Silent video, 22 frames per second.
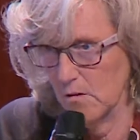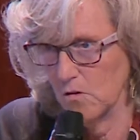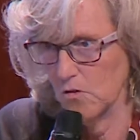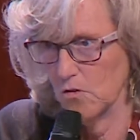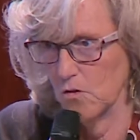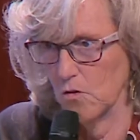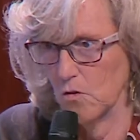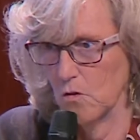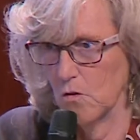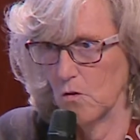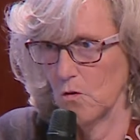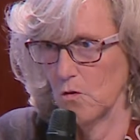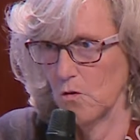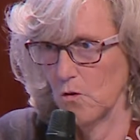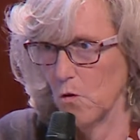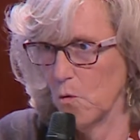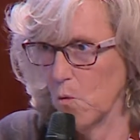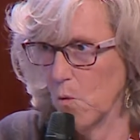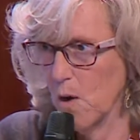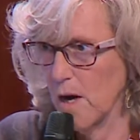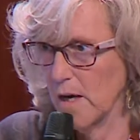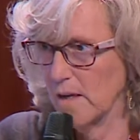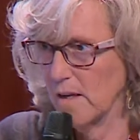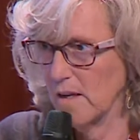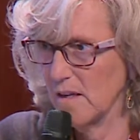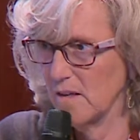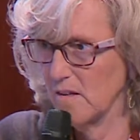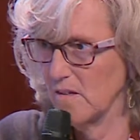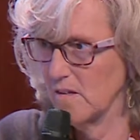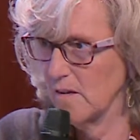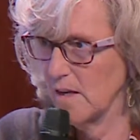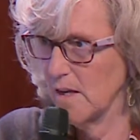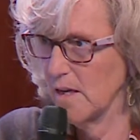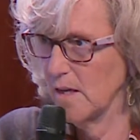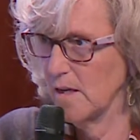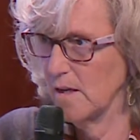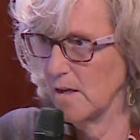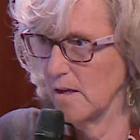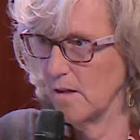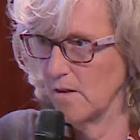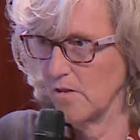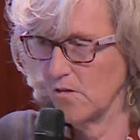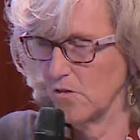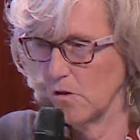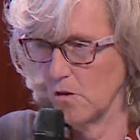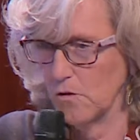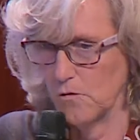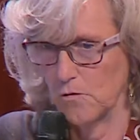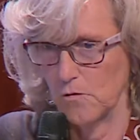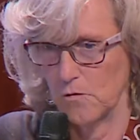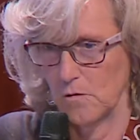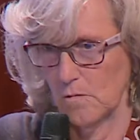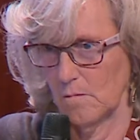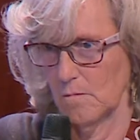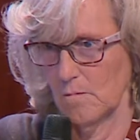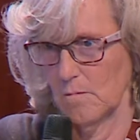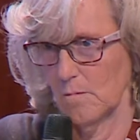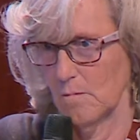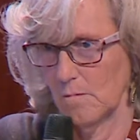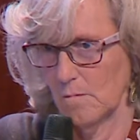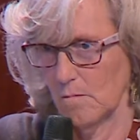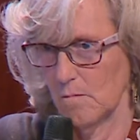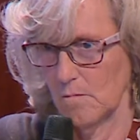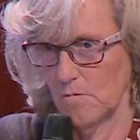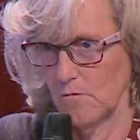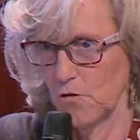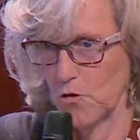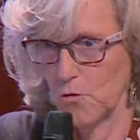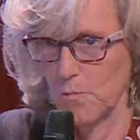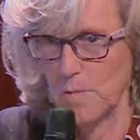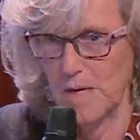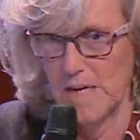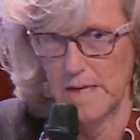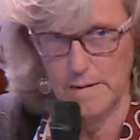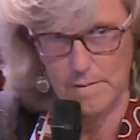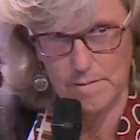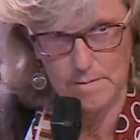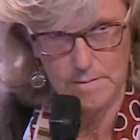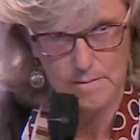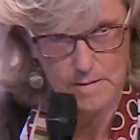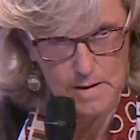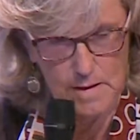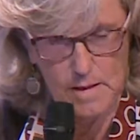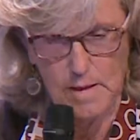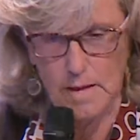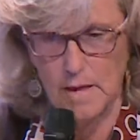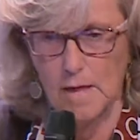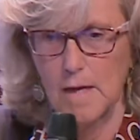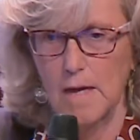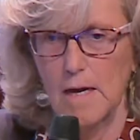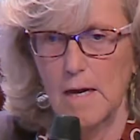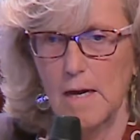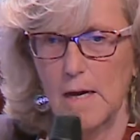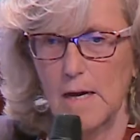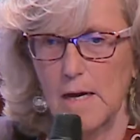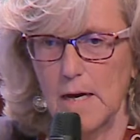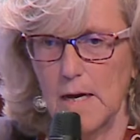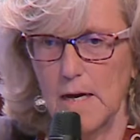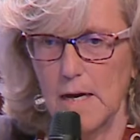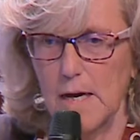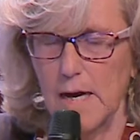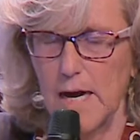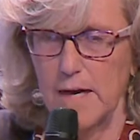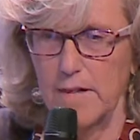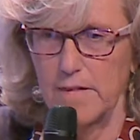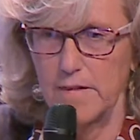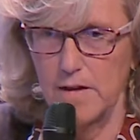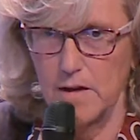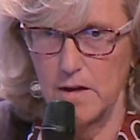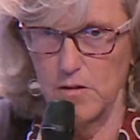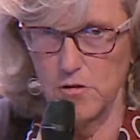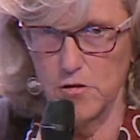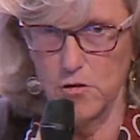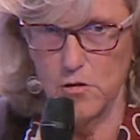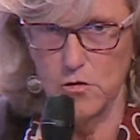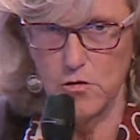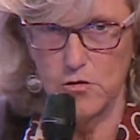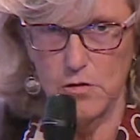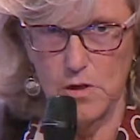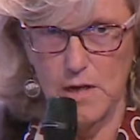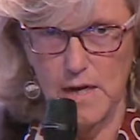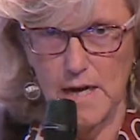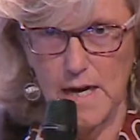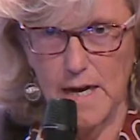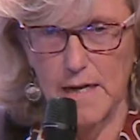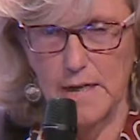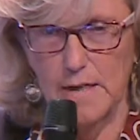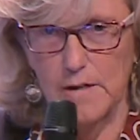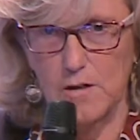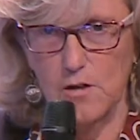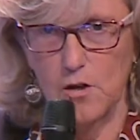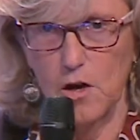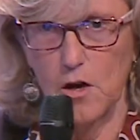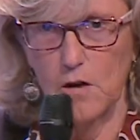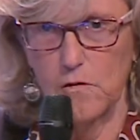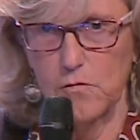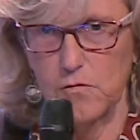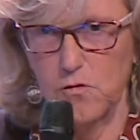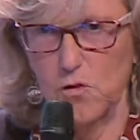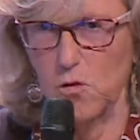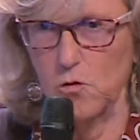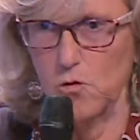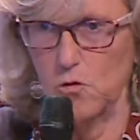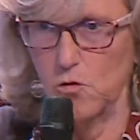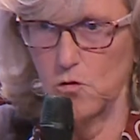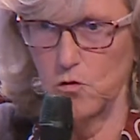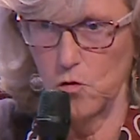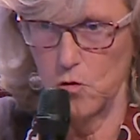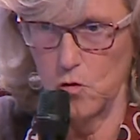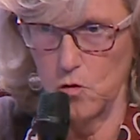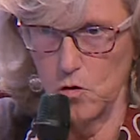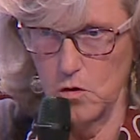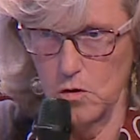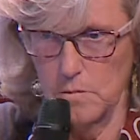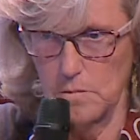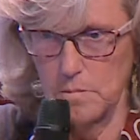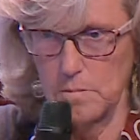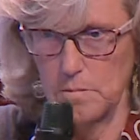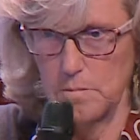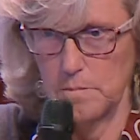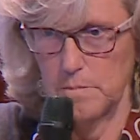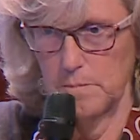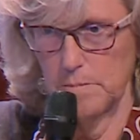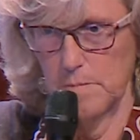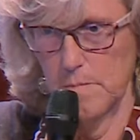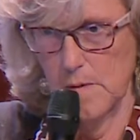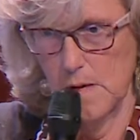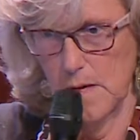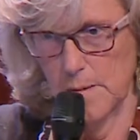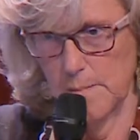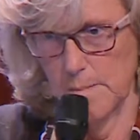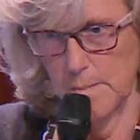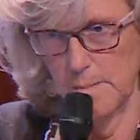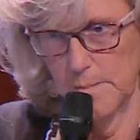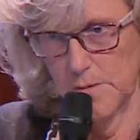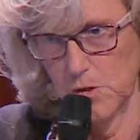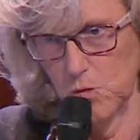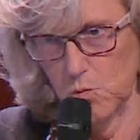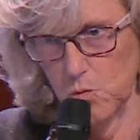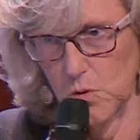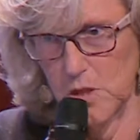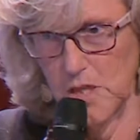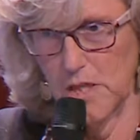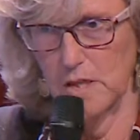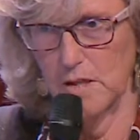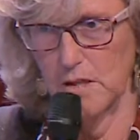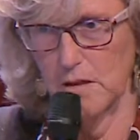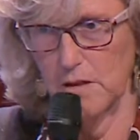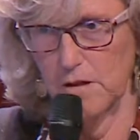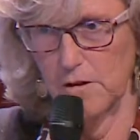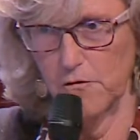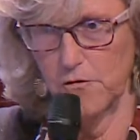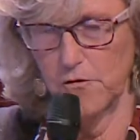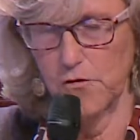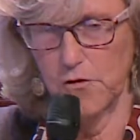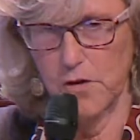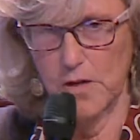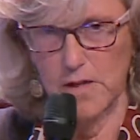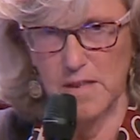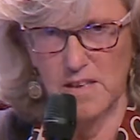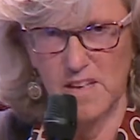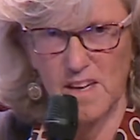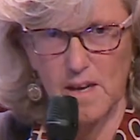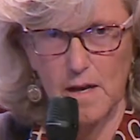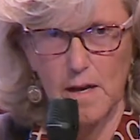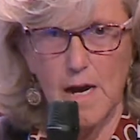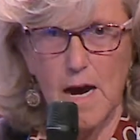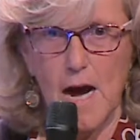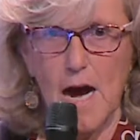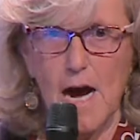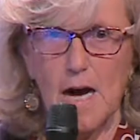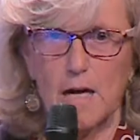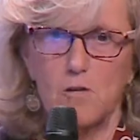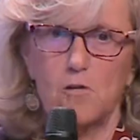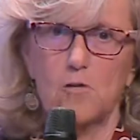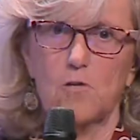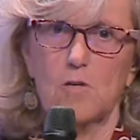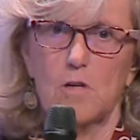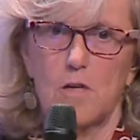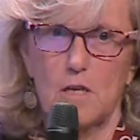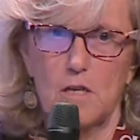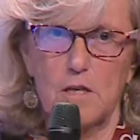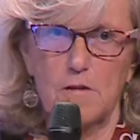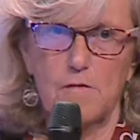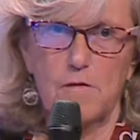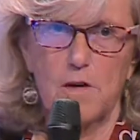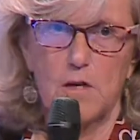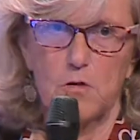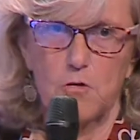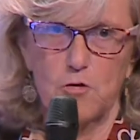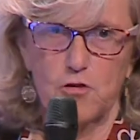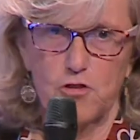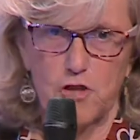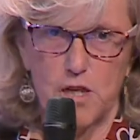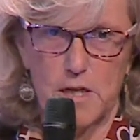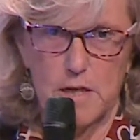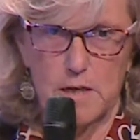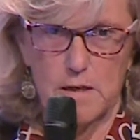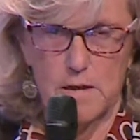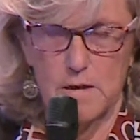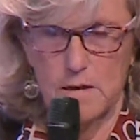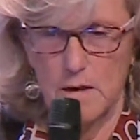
So no one can say it's not for me. And there is also a kind of control between the different actors in the value chain.